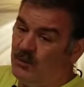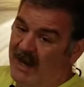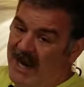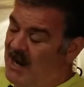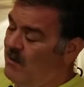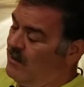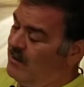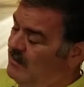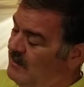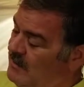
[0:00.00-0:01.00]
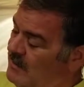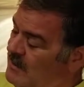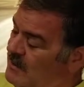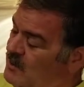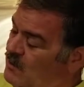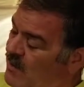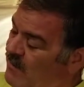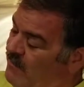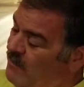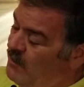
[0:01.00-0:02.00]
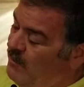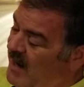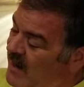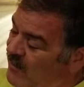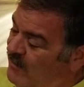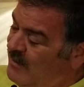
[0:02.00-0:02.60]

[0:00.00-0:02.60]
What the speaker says: power 12-volt apparel